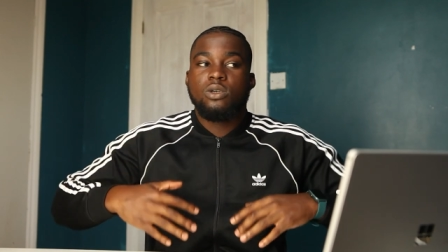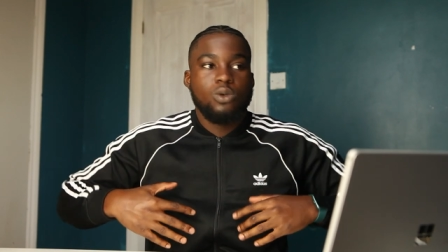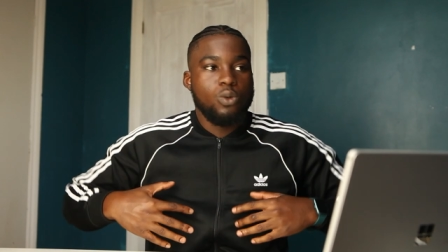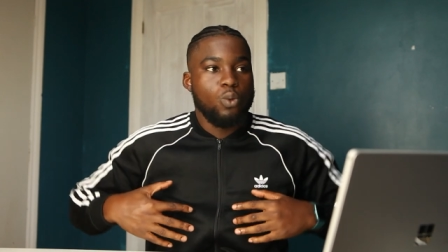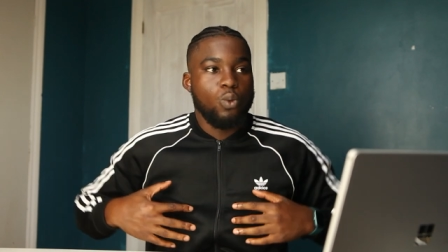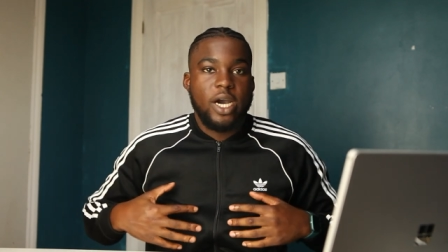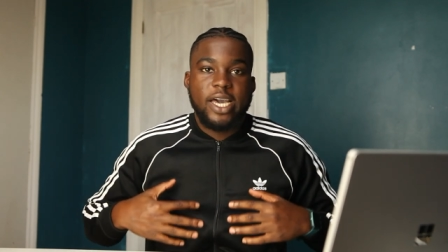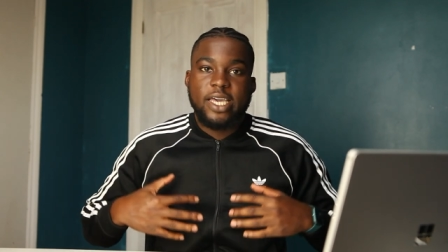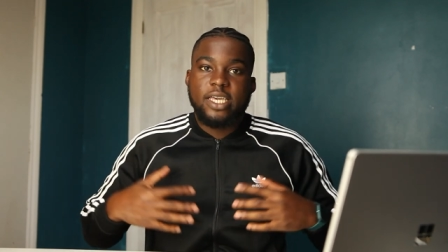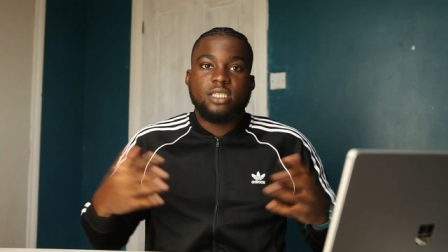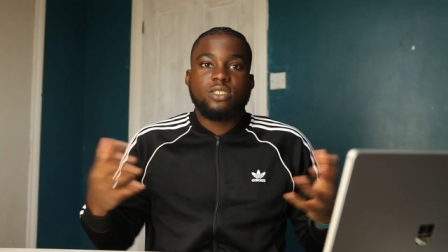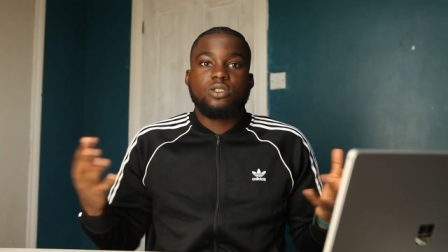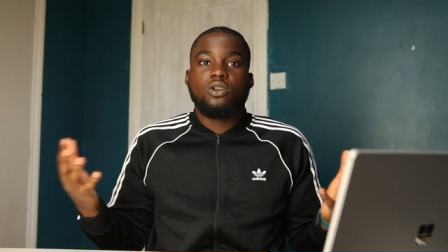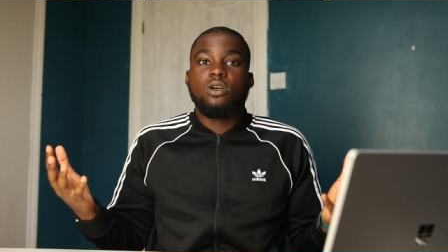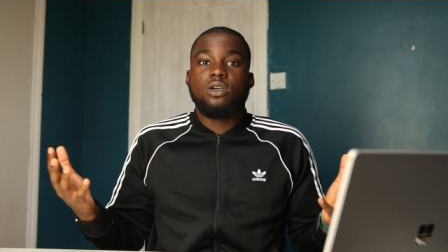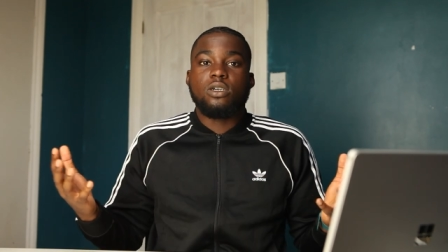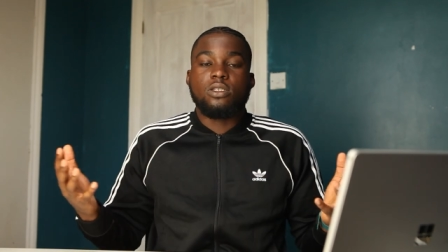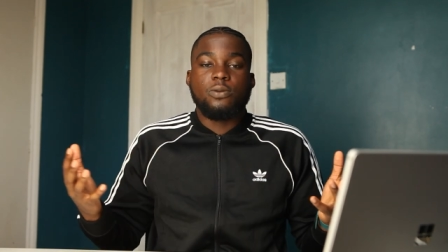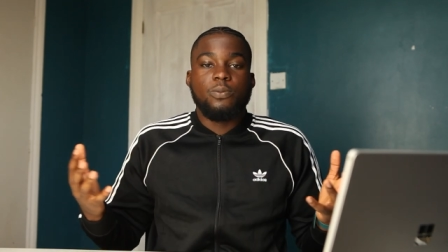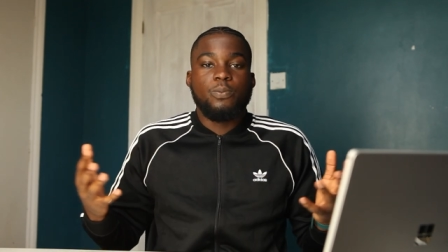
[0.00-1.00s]
white is
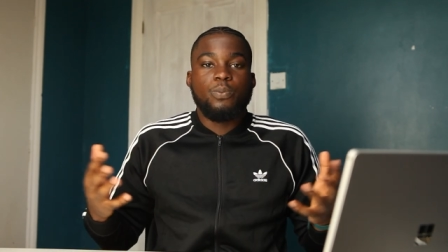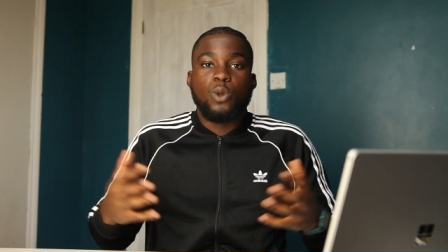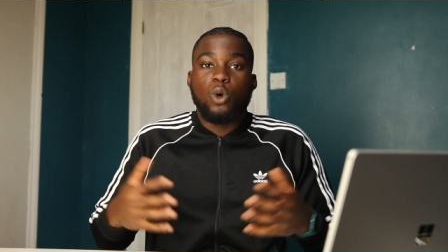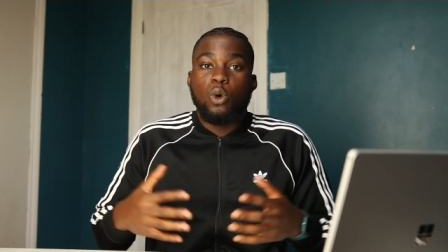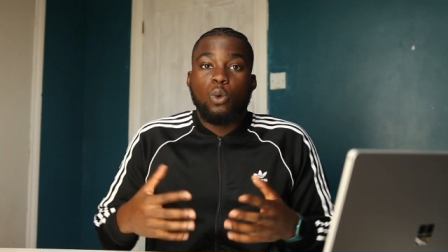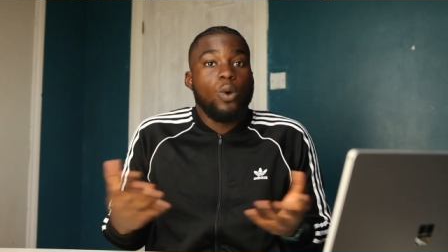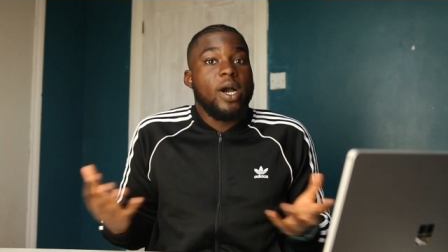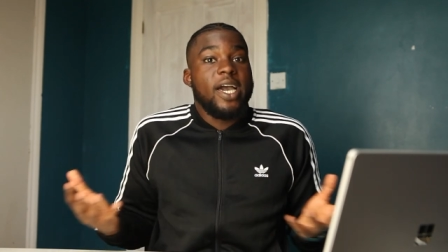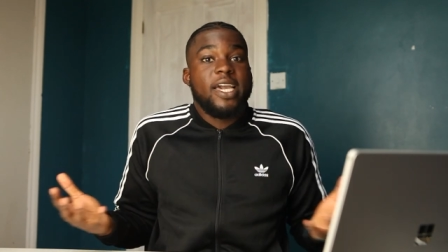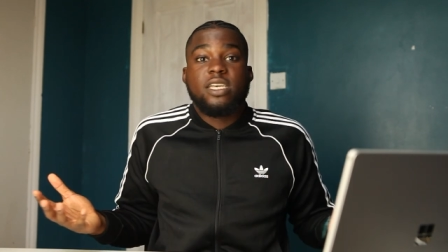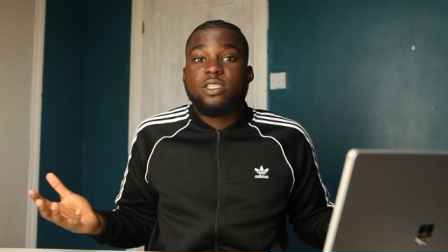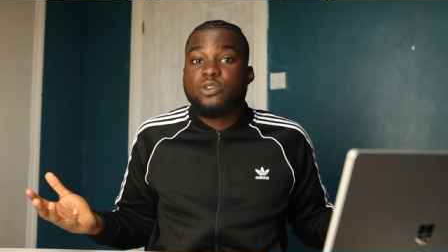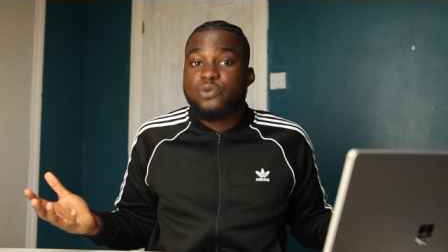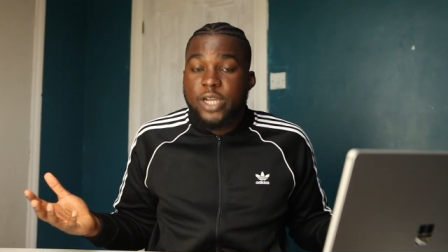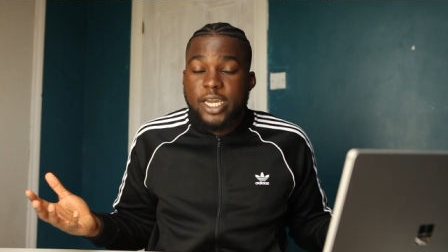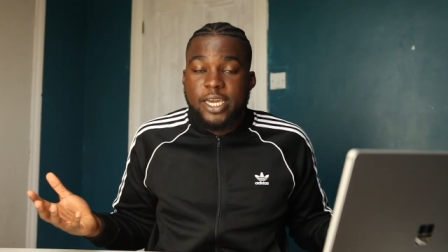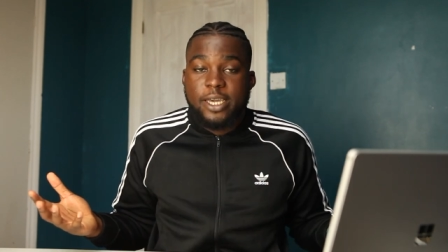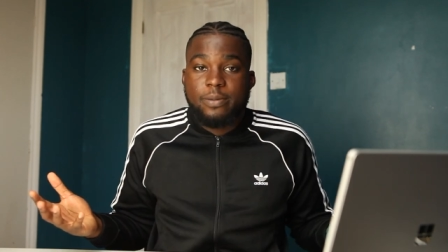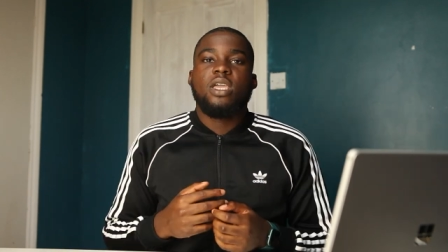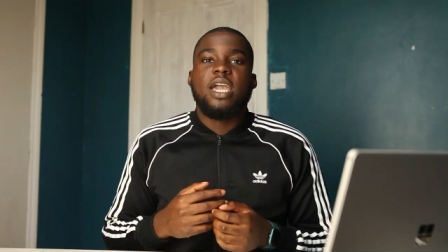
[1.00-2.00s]
God, or white is
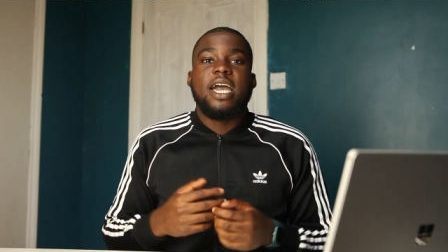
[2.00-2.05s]
right.